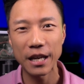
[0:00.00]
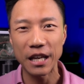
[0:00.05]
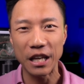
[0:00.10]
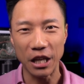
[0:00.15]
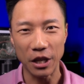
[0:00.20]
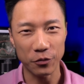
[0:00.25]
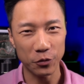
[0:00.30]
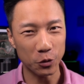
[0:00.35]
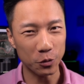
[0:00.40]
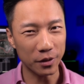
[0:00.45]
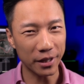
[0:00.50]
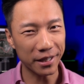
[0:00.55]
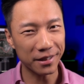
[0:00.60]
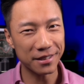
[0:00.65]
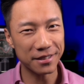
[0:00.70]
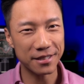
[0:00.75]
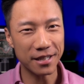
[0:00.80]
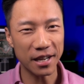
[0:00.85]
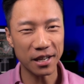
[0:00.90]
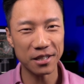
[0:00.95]
If you like
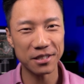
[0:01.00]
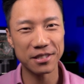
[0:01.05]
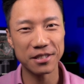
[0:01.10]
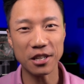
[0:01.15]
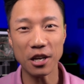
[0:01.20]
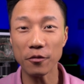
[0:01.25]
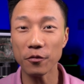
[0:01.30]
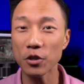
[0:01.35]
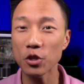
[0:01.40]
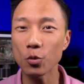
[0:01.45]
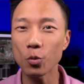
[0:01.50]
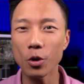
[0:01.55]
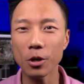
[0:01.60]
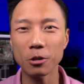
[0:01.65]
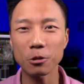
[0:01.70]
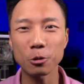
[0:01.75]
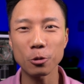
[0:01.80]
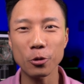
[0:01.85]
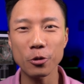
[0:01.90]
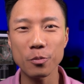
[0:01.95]
this kind of stuff and you
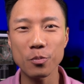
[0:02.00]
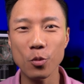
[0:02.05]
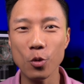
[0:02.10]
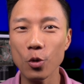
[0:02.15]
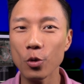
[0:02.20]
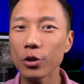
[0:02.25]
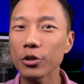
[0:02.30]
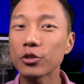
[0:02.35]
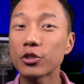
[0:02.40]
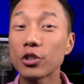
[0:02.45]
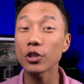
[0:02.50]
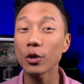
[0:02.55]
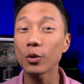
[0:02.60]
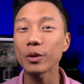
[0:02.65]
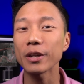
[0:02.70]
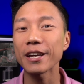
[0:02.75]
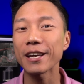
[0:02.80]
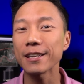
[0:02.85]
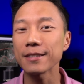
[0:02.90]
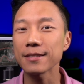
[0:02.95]
want to learn more,
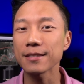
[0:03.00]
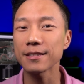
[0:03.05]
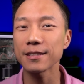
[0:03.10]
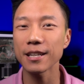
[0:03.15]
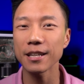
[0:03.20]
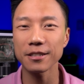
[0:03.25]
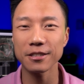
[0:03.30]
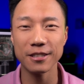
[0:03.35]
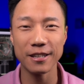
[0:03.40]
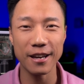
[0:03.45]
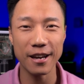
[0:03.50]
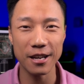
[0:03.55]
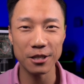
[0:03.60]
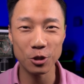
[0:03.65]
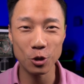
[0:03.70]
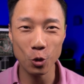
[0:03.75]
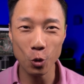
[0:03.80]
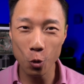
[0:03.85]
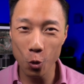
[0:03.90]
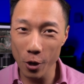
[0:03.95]
don't hesitate to
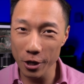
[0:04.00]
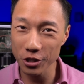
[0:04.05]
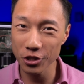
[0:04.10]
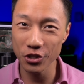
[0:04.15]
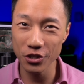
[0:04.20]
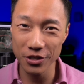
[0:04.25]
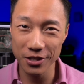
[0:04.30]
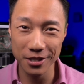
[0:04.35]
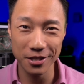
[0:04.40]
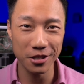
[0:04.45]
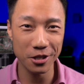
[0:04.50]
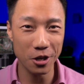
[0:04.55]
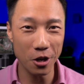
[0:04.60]
ask questions in the